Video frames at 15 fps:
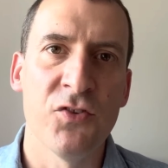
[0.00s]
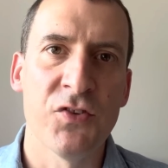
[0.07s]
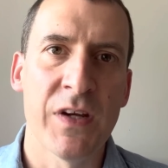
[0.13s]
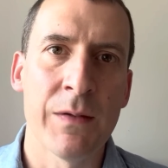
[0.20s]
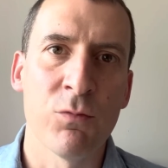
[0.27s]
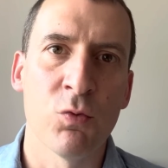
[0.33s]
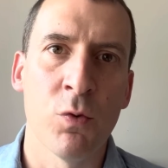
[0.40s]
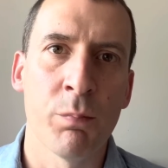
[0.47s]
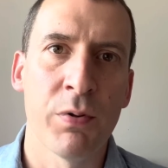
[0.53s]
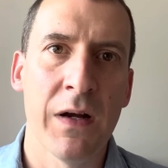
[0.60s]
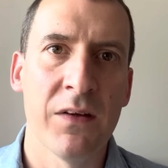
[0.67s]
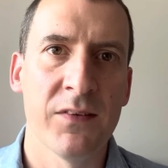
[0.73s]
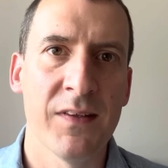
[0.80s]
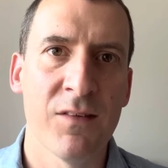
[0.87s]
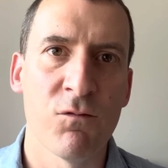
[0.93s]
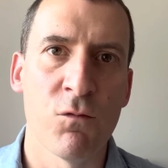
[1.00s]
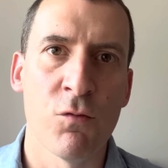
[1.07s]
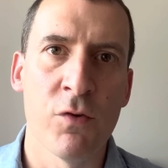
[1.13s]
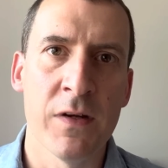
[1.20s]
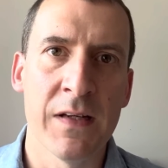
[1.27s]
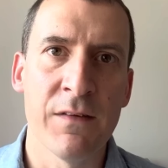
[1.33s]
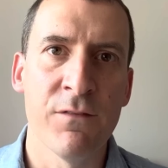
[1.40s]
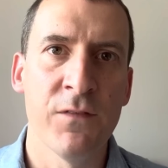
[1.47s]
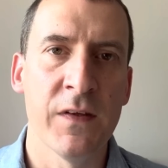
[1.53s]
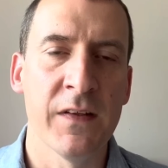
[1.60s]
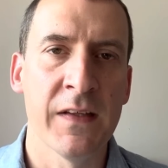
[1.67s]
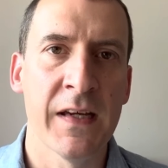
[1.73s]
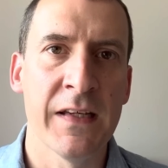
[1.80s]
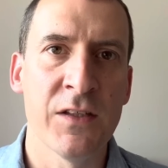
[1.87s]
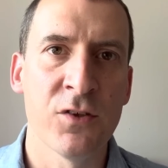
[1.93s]
And James Ward-Prowse, he doesn't really fit
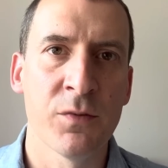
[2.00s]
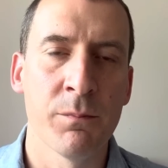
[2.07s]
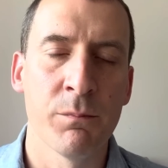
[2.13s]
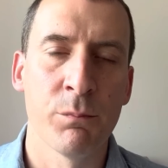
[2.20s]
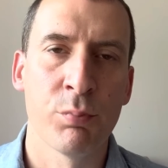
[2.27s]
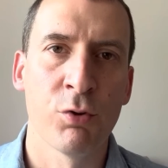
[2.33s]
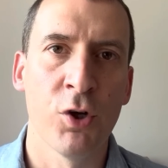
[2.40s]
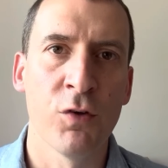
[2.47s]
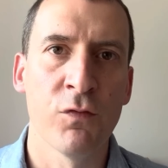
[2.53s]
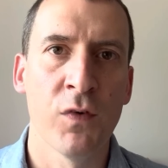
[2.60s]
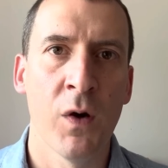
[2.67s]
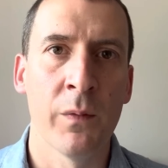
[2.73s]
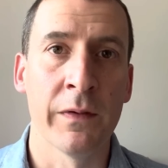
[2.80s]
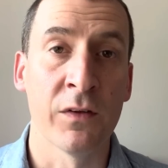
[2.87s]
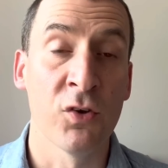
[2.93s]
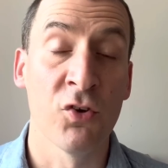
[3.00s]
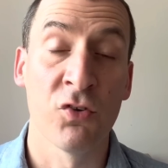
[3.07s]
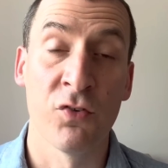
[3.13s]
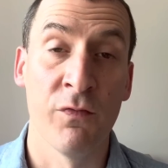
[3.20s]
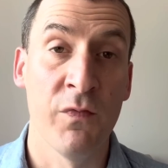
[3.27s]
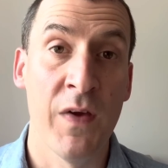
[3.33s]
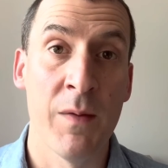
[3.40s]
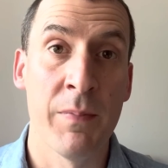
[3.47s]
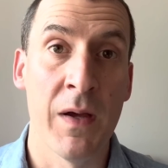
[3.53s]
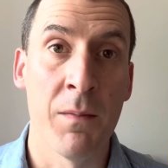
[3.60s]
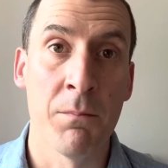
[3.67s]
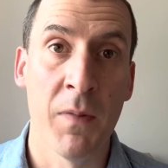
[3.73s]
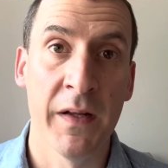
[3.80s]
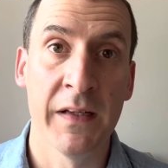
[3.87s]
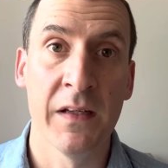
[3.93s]
the age profile. He'd cost a fair bit of
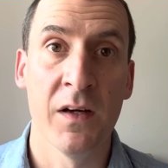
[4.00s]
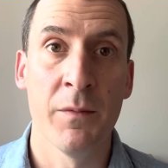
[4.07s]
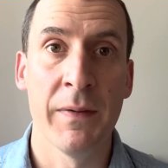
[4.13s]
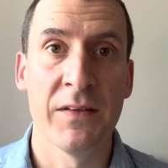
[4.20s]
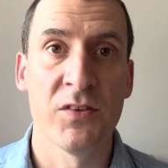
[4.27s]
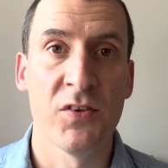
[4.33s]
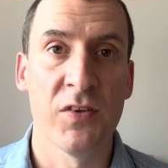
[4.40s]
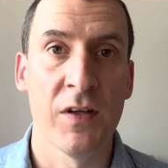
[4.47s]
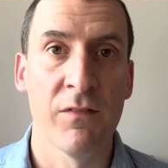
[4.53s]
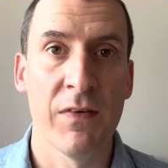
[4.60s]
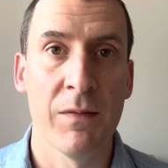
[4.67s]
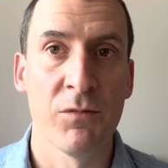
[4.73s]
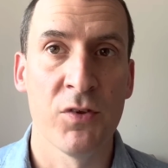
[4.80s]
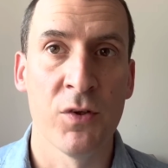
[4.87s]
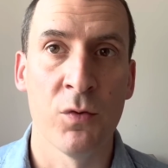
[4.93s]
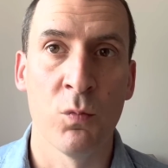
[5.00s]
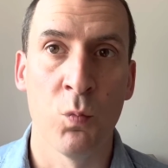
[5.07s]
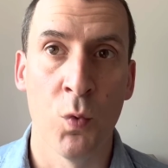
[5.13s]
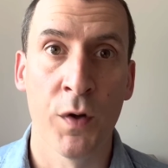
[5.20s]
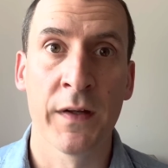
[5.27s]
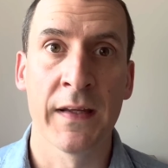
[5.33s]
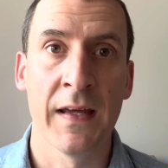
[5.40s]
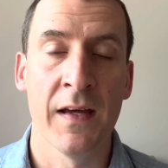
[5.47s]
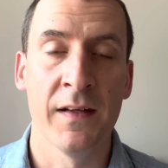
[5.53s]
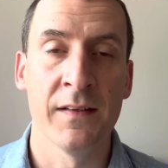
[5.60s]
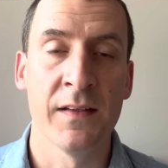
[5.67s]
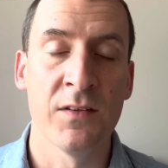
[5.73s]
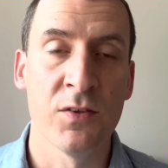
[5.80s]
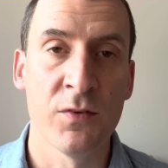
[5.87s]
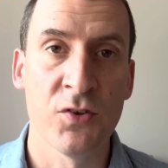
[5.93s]
money. I imagine Southampton would want to get a
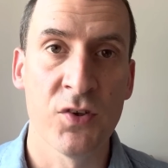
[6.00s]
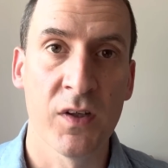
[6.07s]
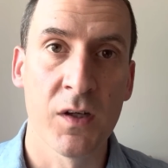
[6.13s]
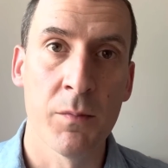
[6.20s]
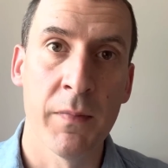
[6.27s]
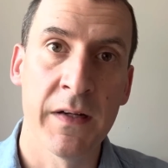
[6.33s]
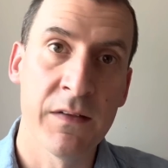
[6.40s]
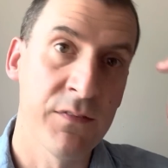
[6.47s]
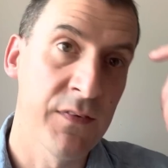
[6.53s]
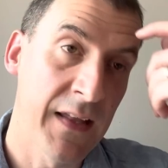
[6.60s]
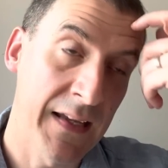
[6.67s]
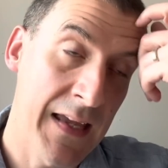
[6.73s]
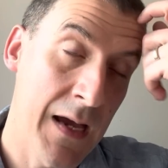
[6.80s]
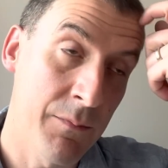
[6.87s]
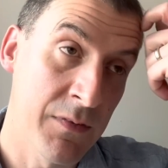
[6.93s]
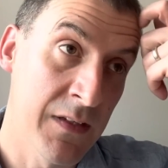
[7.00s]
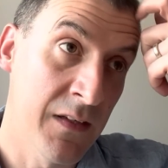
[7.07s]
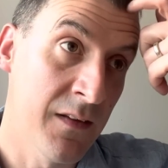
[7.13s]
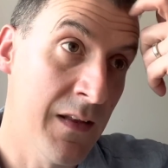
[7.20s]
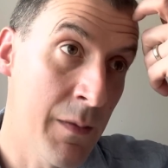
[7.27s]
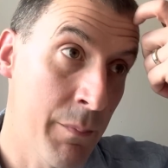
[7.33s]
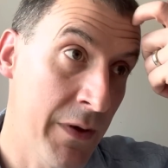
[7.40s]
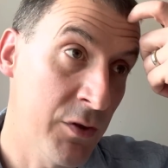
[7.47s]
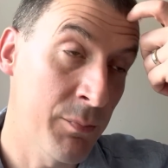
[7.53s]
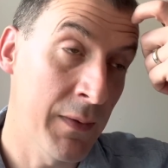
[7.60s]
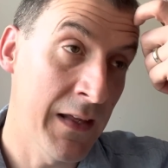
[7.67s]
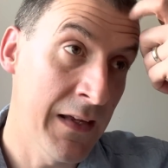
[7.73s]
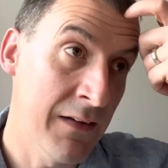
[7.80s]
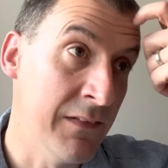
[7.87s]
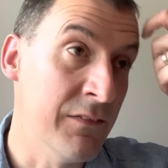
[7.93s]
decent chunk of money for their captain and their best
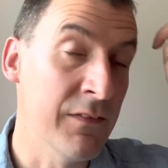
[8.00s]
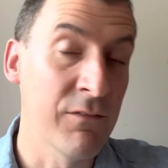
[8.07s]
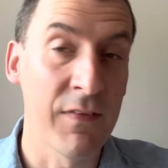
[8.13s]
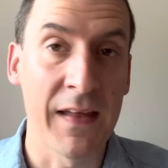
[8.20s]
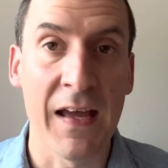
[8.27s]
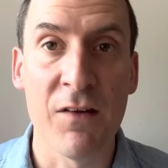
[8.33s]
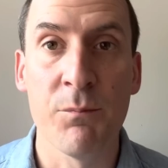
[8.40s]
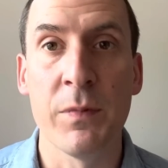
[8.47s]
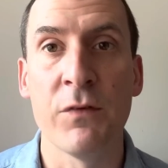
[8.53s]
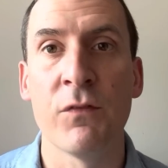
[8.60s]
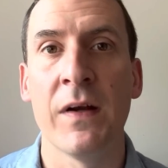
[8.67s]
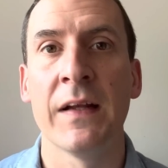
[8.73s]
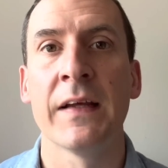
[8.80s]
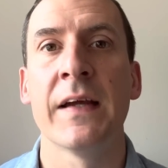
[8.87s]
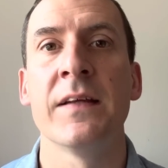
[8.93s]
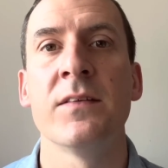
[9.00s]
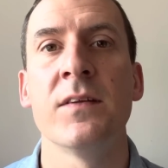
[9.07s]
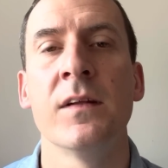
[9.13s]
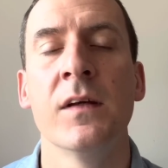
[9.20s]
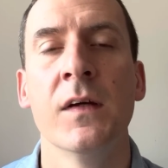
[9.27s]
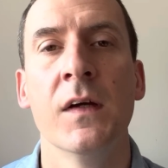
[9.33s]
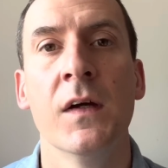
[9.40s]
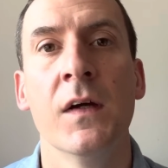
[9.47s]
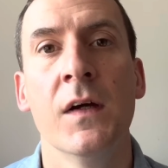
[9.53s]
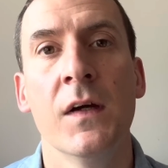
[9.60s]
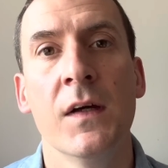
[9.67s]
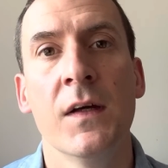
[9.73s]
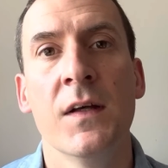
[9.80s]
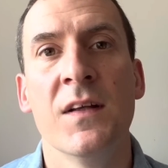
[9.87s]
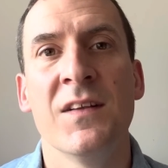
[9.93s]
player, even if they have been relegated.
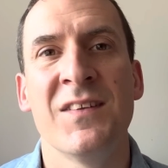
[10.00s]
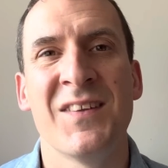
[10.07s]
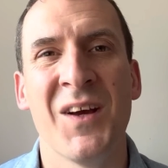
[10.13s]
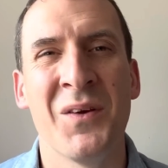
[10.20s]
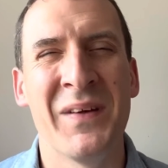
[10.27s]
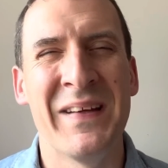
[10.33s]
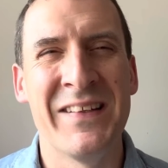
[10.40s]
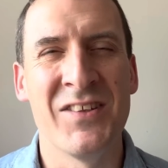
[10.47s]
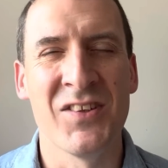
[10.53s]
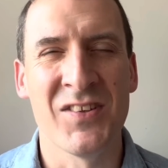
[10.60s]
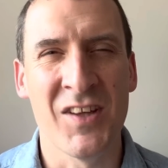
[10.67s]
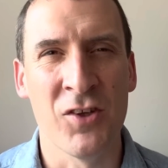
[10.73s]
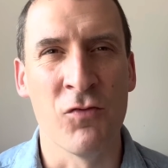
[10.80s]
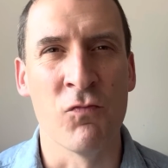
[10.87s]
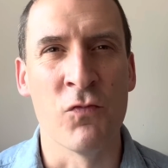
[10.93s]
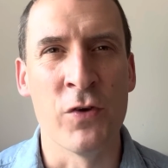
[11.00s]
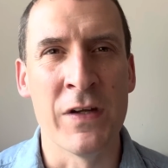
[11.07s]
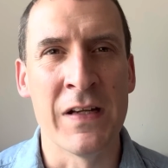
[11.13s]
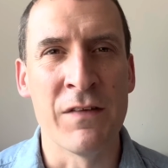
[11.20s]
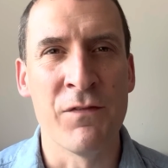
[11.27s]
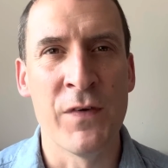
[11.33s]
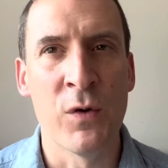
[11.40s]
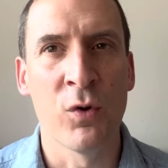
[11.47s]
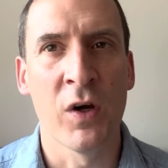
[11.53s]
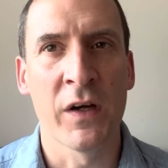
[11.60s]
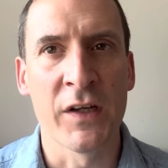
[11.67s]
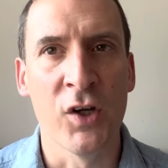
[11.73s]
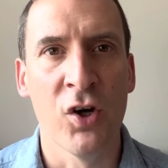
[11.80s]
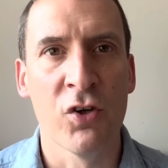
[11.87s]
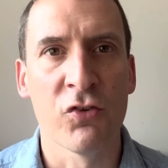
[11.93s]
So it just doesn't really feel
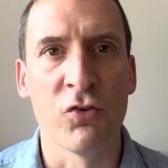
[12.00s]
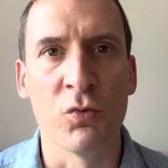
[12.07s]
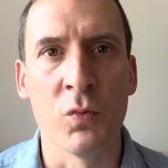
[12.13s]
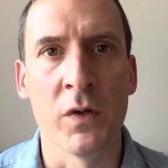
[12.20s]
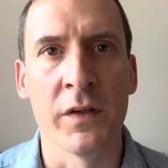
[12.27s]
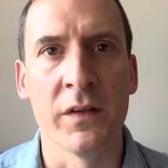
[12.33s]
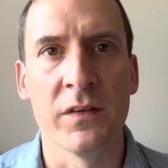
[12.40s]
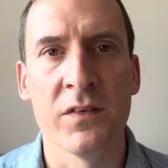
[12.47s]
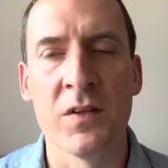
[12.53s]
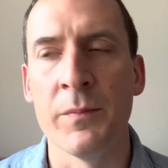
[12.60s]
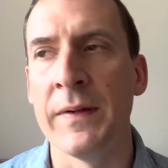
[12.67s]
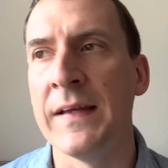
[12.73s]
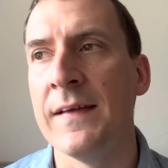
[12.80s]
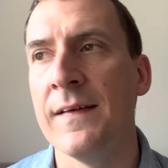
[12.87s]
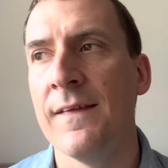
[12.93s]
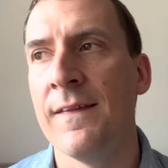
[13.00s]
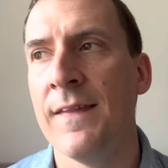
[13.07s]
like an Arsenal one to me.